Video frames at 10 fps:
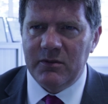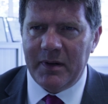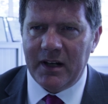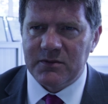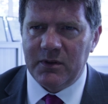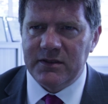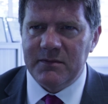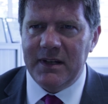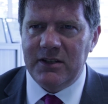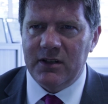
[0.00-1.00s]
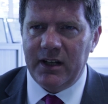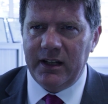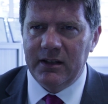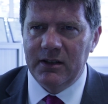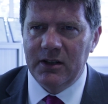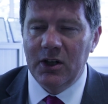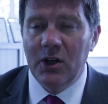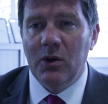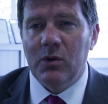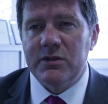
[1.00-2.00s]
your passwords immediately.
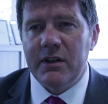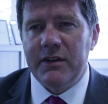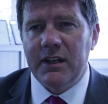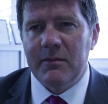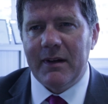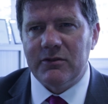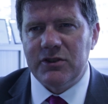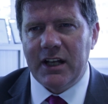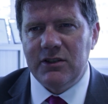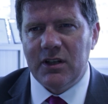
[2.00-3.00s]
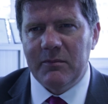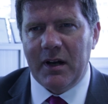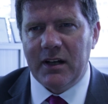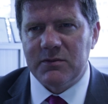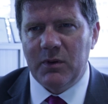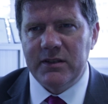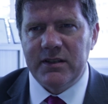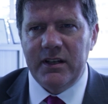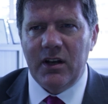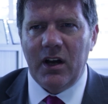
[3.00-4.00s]
Also think about changing passwords
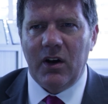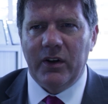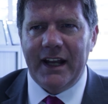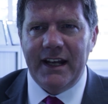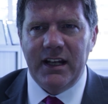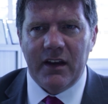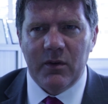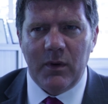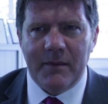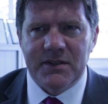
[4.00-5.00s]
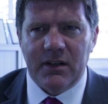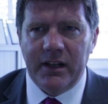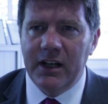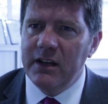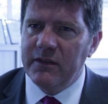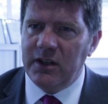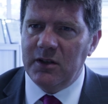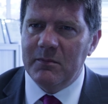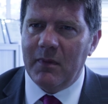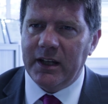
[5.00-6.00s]
on any other website that
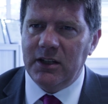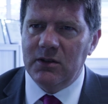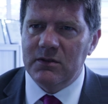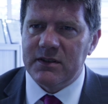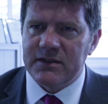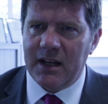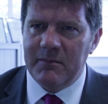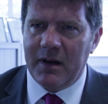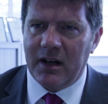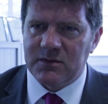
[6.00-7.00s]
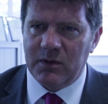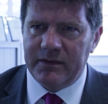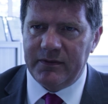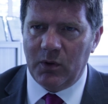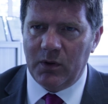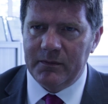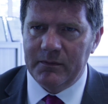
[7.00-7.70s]
you might use the same password for.